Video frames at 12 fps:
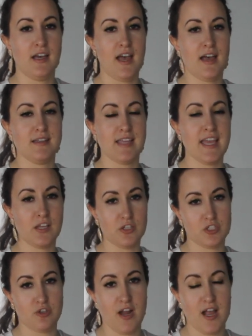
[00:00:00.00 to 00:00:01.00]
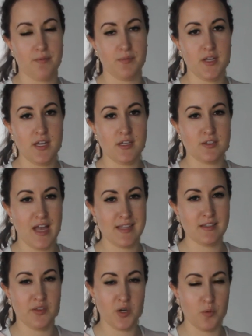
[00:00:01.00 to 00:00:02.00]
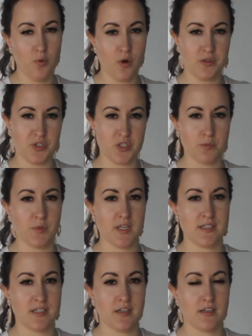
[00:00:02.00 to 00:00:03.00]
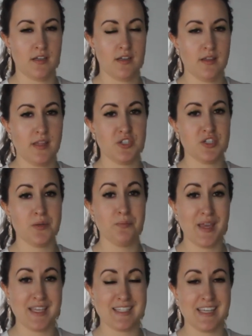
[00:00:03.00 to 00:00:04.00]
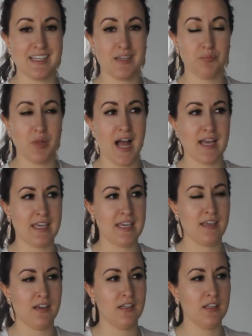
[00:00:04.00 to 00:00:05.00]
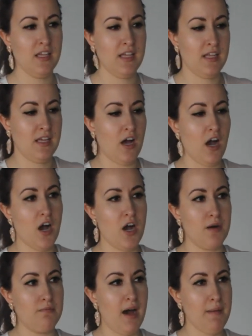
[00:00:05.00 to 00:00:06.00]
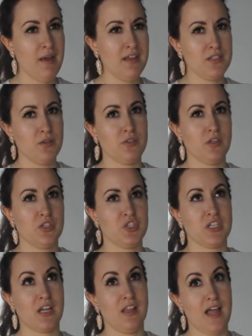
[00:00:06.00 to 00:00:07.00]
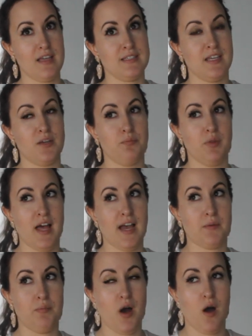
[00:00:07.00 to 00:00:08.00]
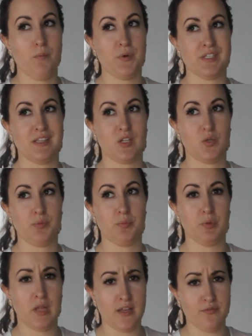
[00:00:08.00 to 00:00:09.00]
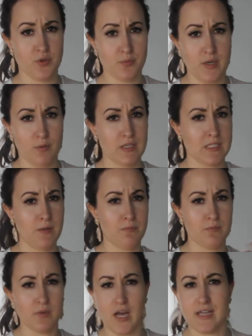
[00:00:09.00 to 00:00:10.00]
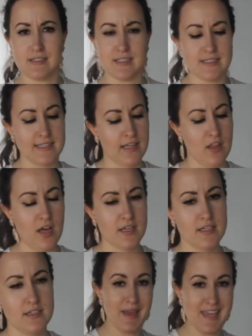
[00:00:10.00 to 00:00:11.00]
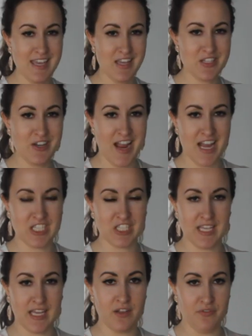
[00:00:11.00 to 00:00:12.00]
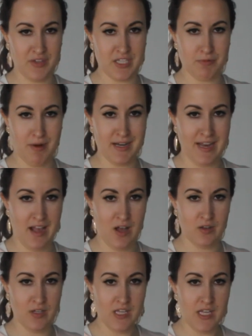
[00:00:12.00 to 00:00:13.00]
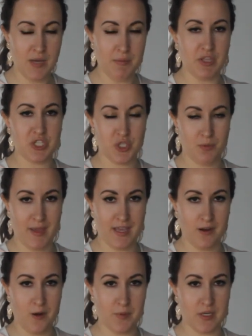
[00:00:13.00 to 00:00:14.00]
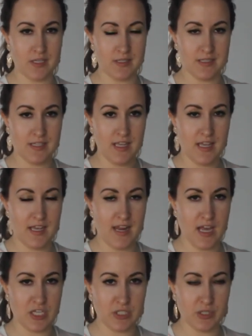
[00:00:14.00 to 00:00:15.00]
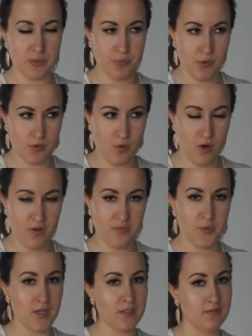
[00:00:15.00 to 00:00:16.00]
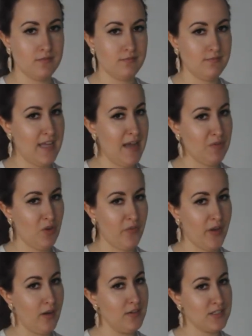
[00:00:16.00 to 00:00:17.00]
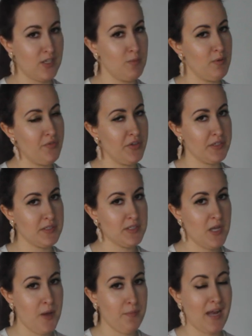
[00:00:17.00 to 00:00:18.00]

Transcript: It has an ankle strap, so it adds a little more than just a basic than just a basic black heel. Um, I'm not into until just a classic black pump that's a little bit plain for me and want some kind of detail on it. My heels are actually getting fixed right now by the shoemaker because it actually broke off, but have no fear, it's going to be fixed.